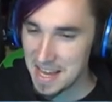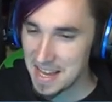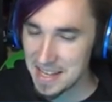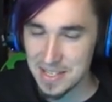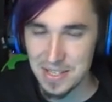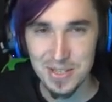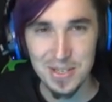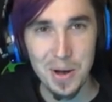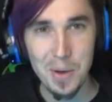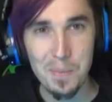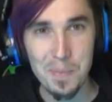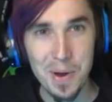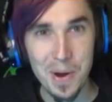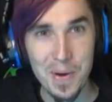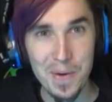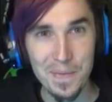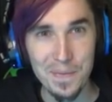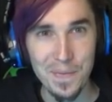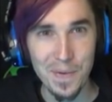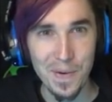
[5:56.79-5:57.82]
It's so
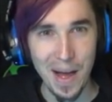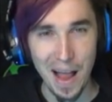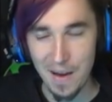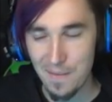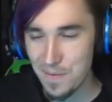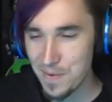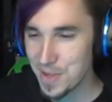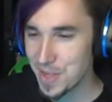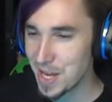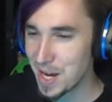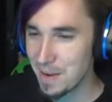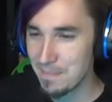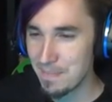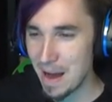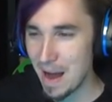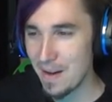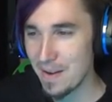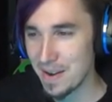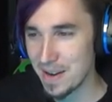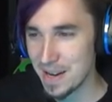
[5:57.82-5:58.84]
beautiful. Everything
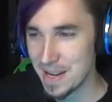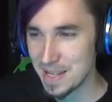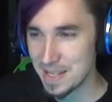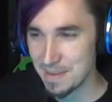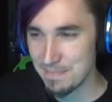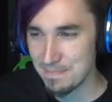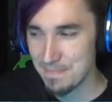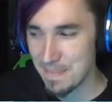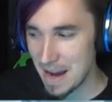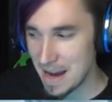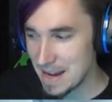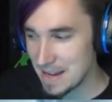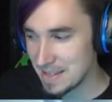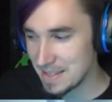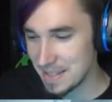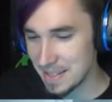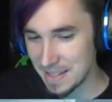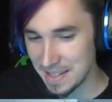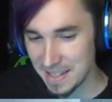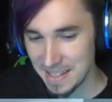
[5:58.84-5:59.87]
about it is
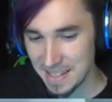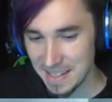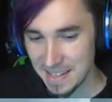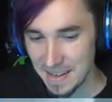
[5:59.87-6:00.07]
amazing.